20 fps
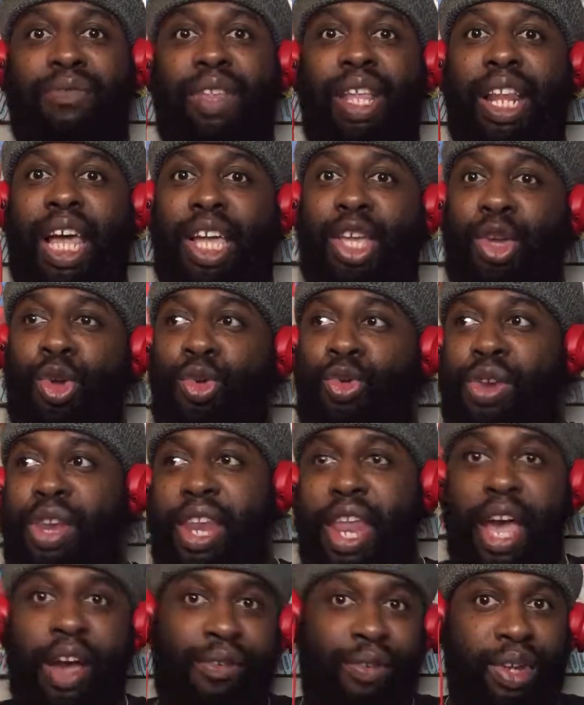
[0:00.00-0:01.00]
And, like, you
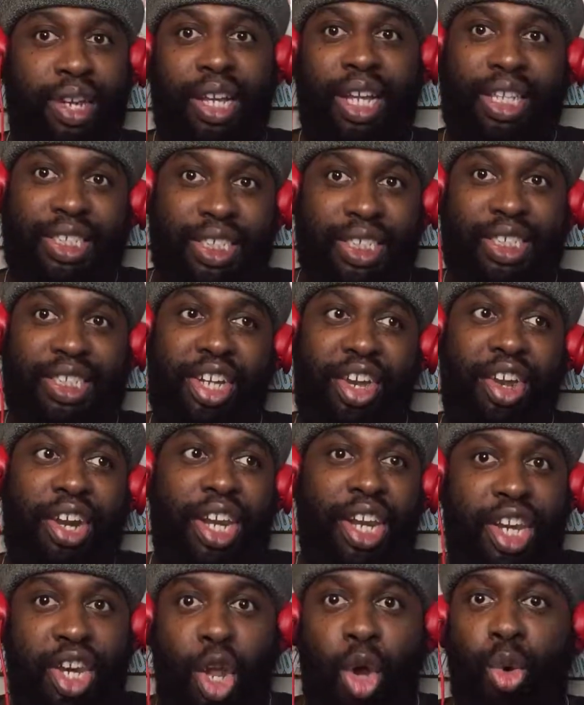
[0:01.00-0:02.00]
never
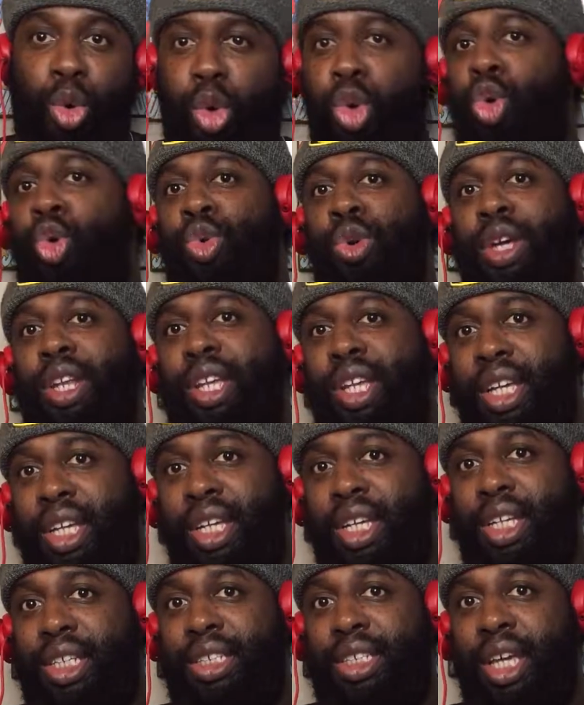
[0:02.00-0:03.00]
necessarily know who it
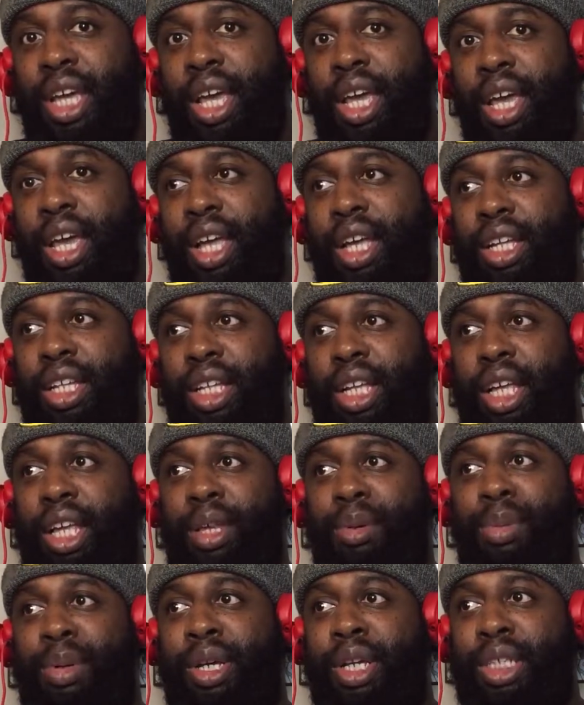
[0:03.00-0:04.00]
is.
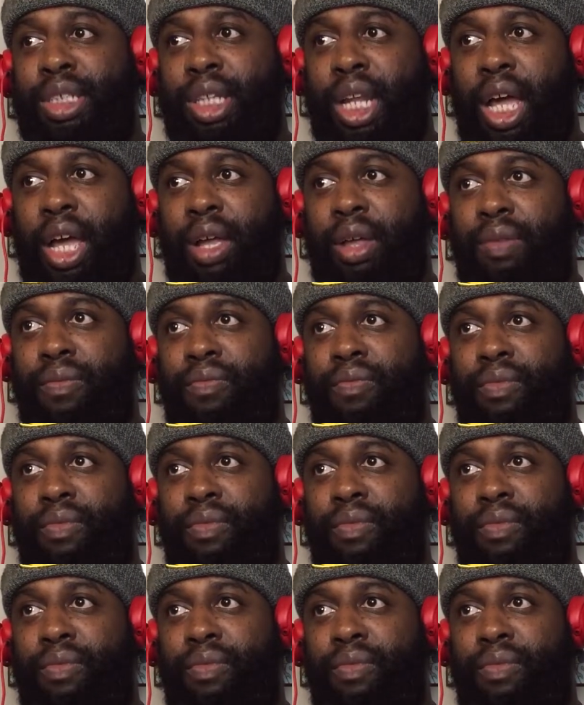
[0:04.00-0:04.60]
Because, like,